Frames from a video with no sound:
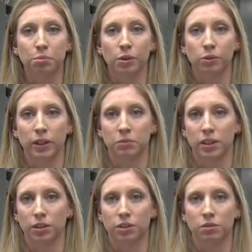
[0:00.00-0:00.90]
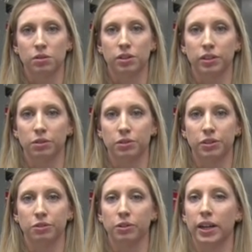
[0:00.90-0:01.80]
program that I chose to go
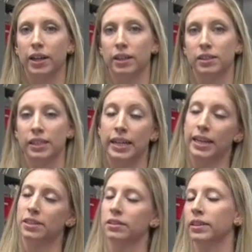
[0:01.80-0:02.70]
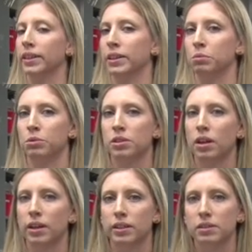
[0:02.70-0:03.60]
to has an excellent animal
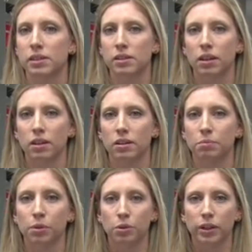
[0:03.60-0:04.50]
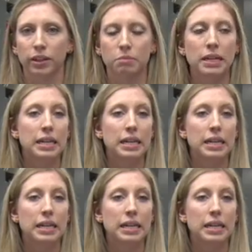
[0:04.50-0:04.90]
science program.